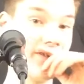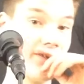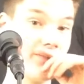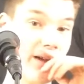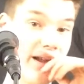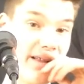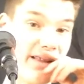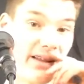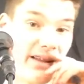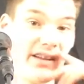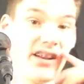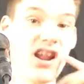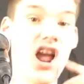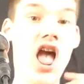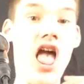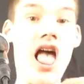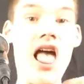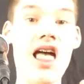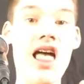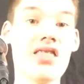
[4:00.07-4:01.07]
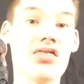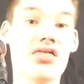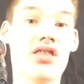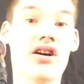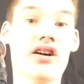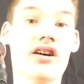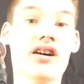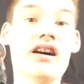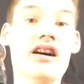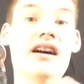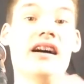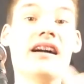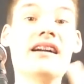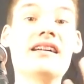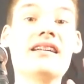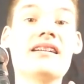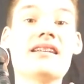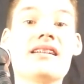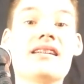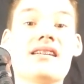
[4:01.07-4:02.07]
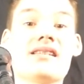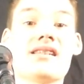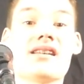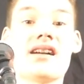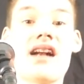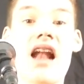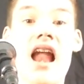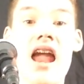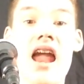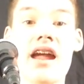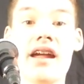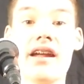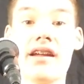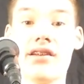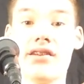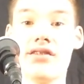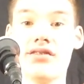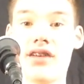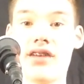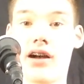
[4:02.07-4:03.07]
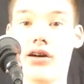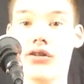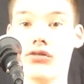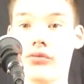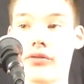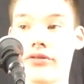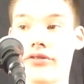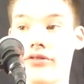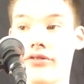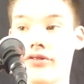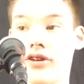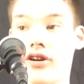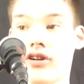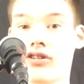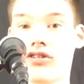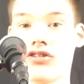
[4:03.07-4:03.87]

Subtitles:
making the K sound with your tongue,